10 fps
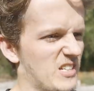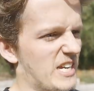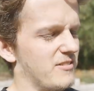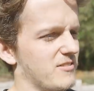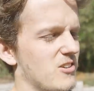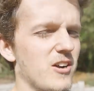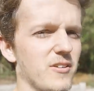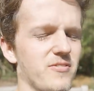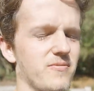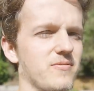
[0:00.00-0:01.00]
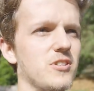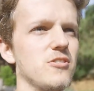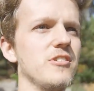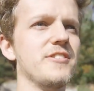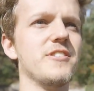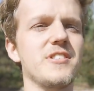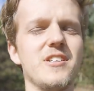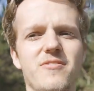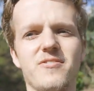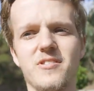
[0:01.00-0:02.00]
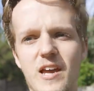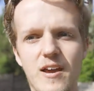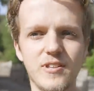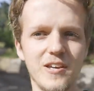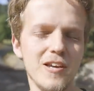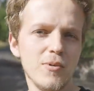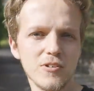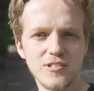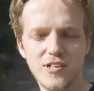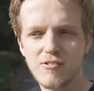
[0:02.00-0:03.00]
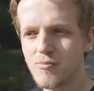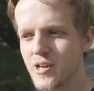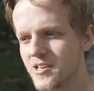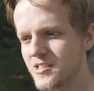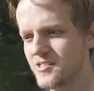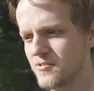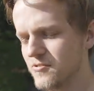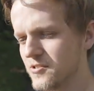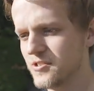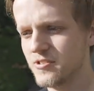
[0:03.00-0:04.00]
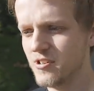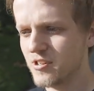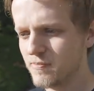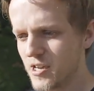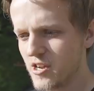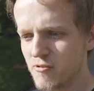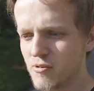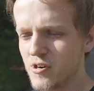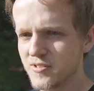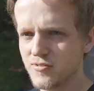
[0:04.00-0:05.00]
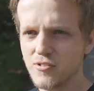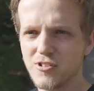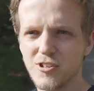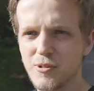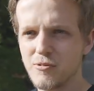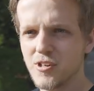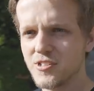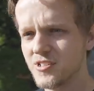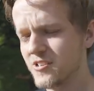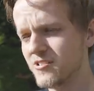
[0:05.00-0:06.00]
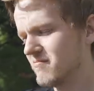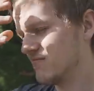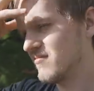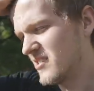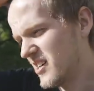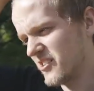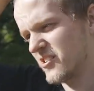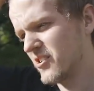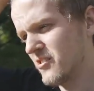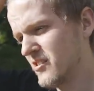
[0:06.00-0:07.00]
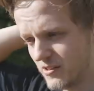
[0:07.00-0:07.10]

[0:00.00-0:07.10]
And kind of curious to see if having the airbox in there will make any difference like power wise, fuel economy wise, I don't I don't know.